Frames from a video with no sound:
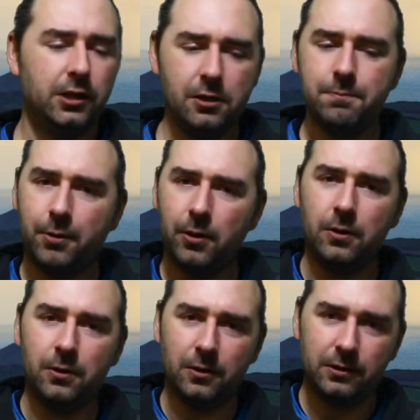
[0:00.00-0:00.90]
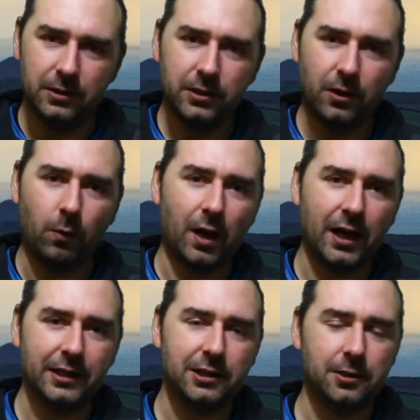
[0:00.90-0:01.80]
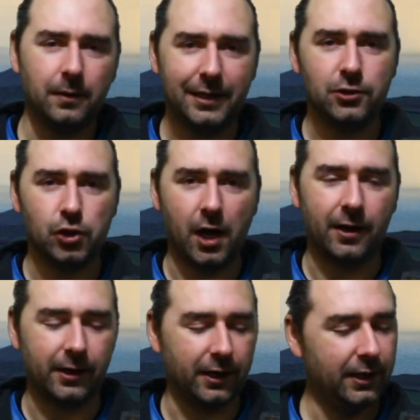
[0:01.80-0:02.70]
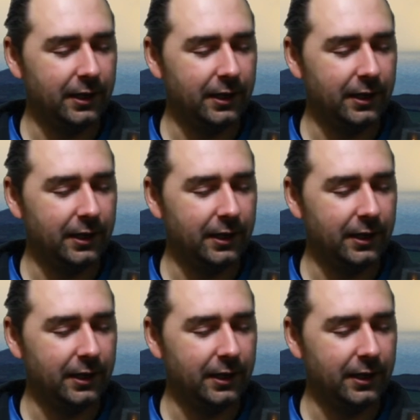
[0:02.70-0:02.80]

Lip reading: You pour your wine into a jug